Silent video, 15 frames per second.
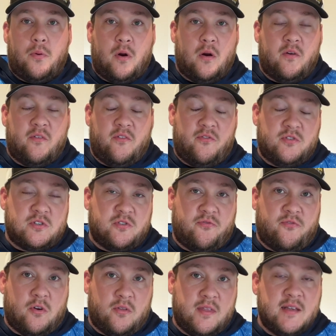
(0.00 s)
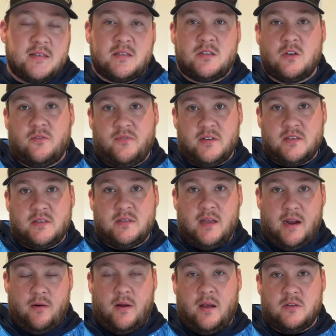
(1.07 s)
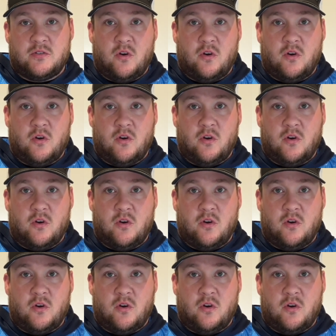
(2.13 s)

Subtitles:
for this surface area.